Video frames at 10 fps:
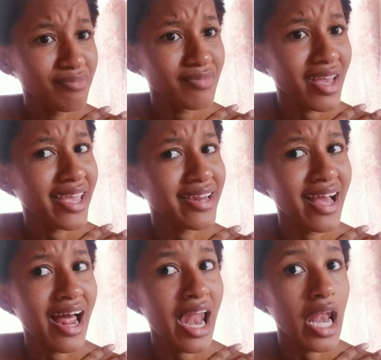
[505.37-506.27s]
You know,
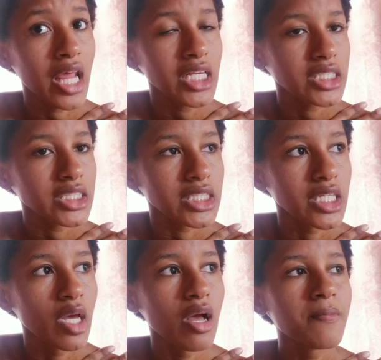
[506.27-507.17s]
listen.
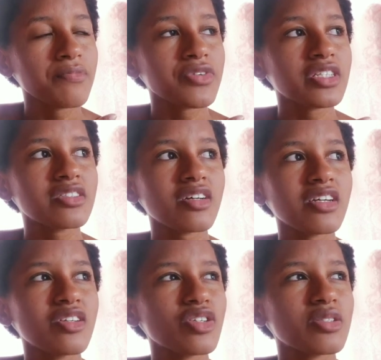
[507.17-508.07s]
So it
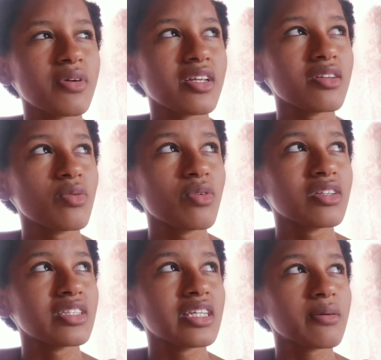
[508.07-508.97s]
just make the whole
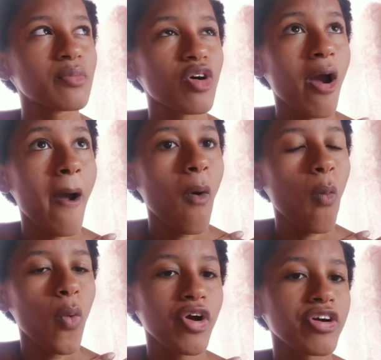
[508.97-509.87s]
thing more
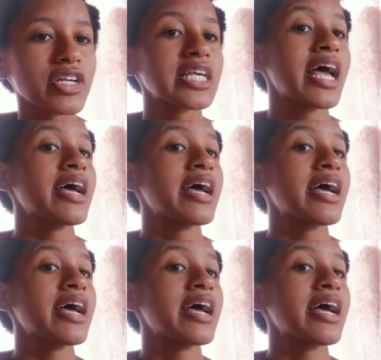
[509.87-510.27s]
worse.